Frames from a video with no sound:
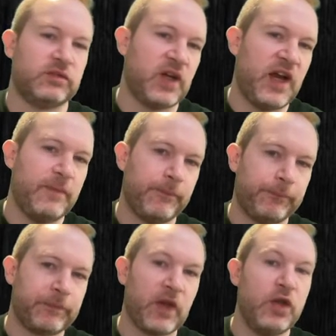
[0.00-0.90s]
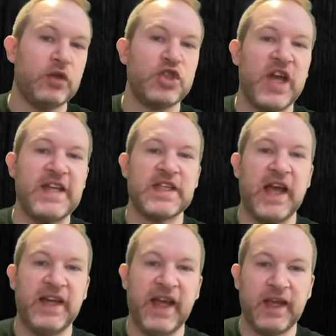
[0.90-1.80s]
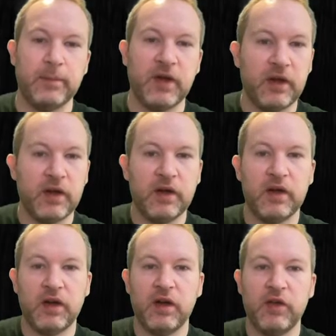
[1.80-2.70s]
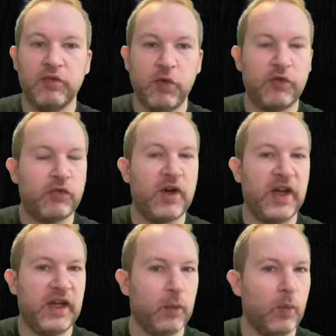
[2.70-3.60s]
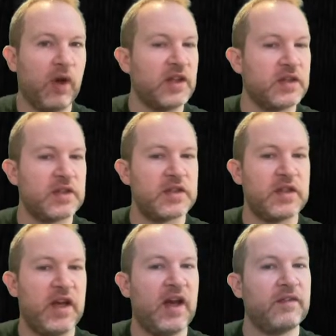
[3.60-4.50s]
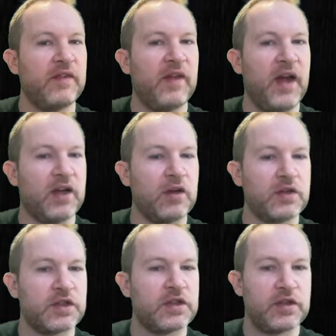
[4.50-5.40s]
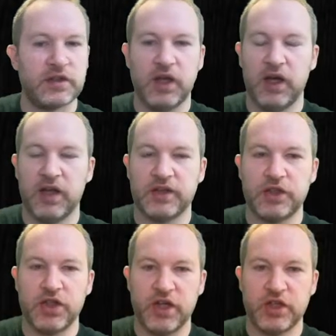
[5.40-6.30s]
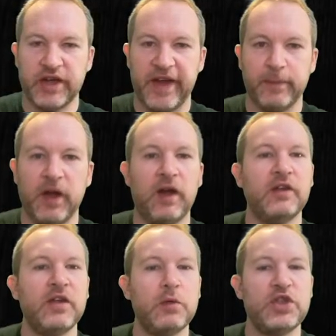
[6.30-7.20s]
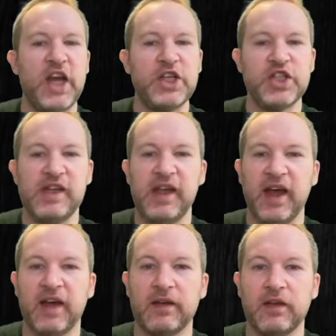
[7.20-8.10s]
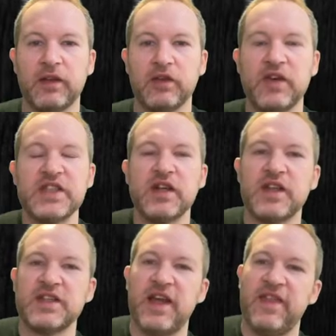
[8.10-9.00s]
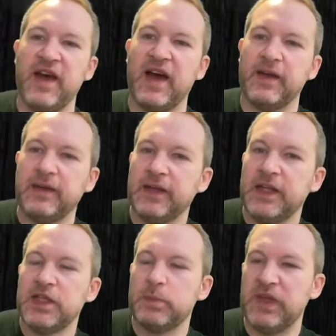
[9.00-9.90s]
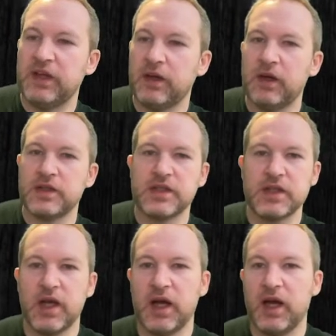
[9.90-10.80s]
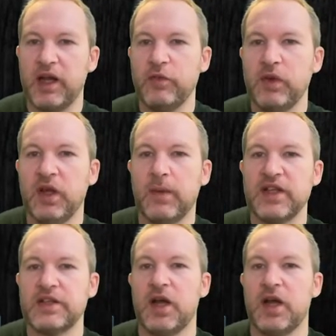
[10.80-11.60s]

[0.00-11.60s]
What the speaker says: right? You can change that name for free once. After that, it costs to change your name. Don't change it yet. The reason I say that is because if we go back to